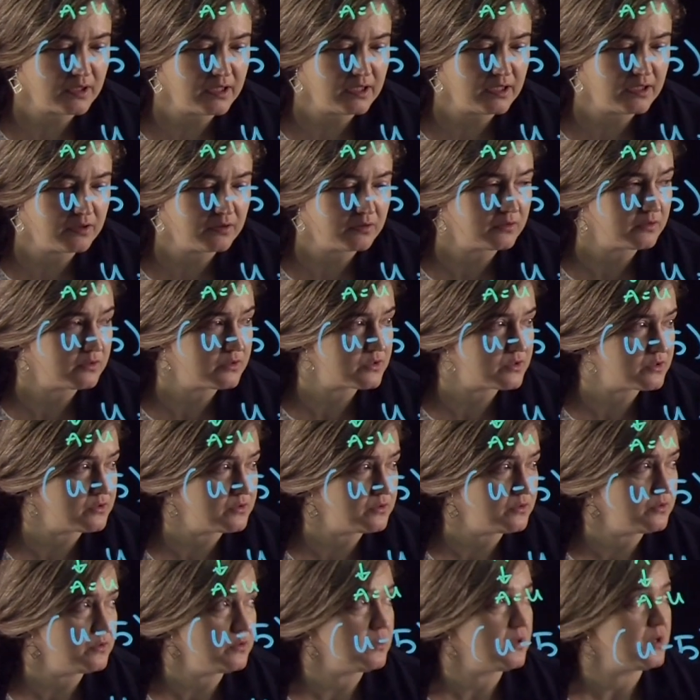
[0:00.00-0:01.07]
equal
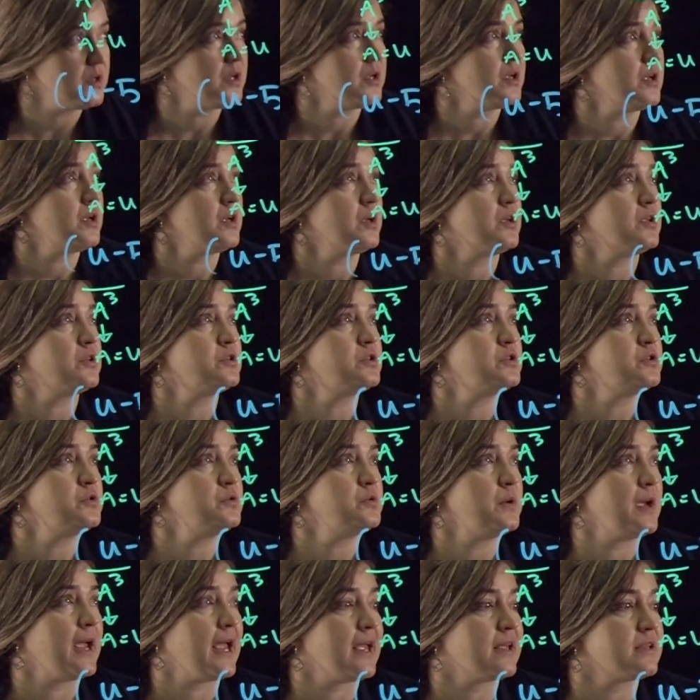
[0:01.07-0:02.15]
to
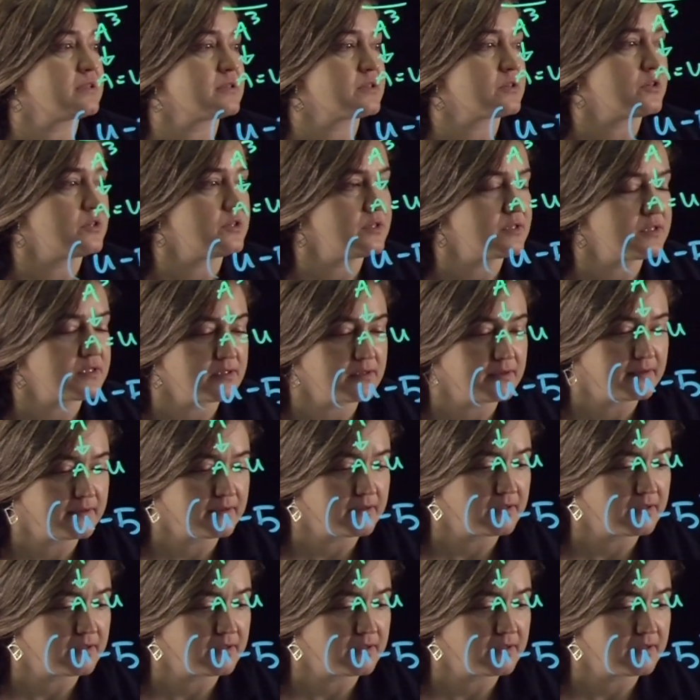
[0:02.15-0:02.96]
2 answers.